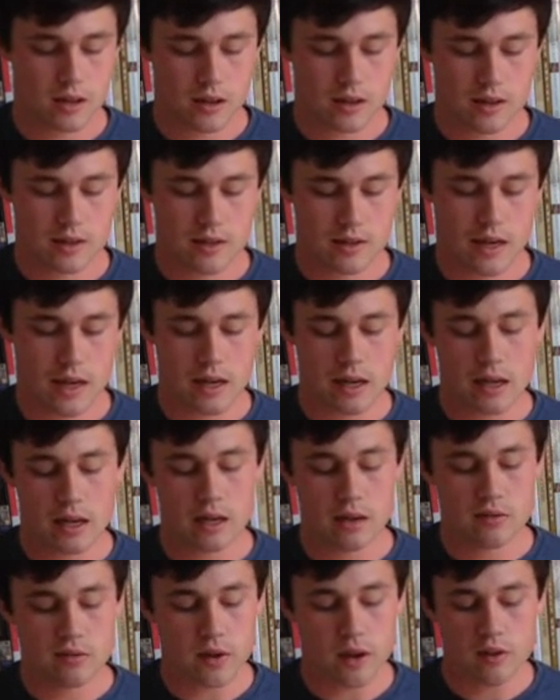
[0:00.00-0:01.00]
It's at
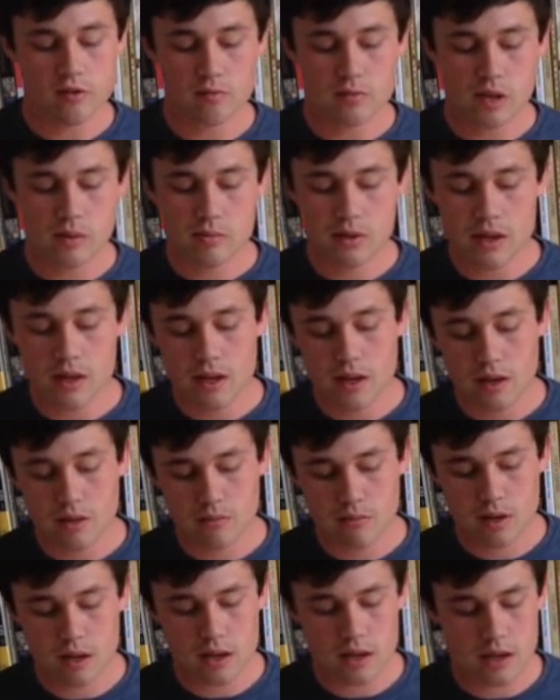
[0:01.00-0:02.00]
85
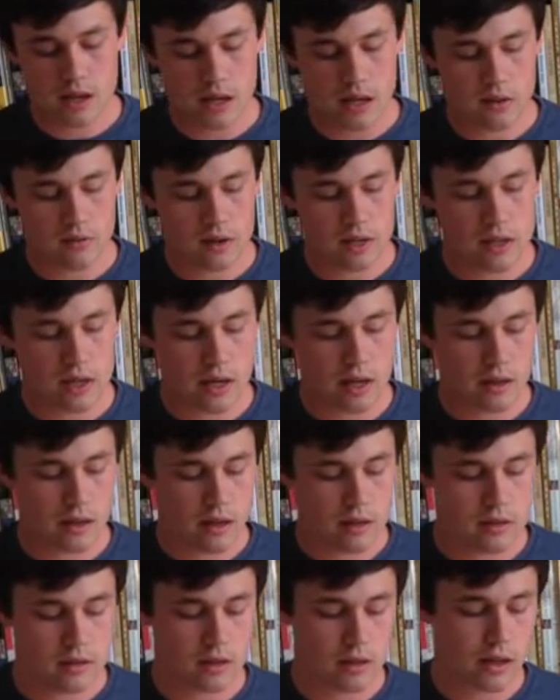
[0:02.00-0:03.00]
BPM, and I have a dotted
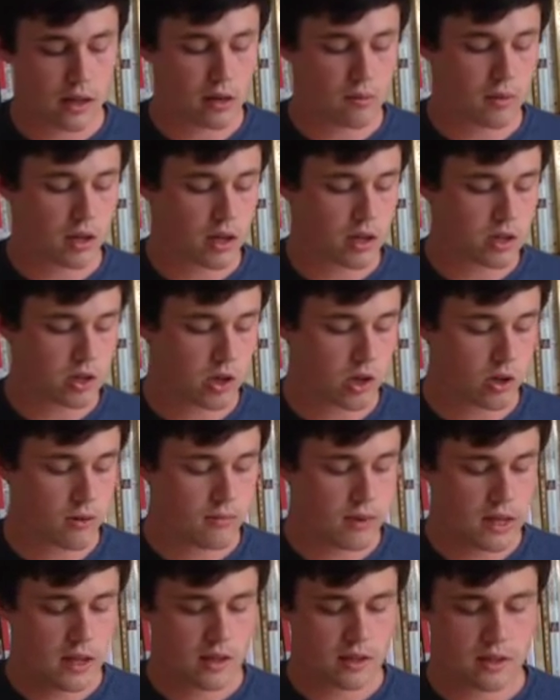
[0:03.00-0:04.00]
8th delay on my guitar.
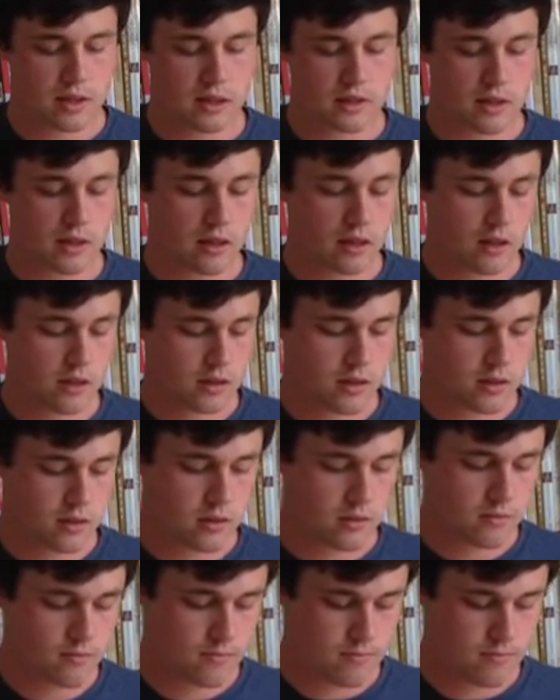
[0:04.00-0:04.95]
It sounds like this.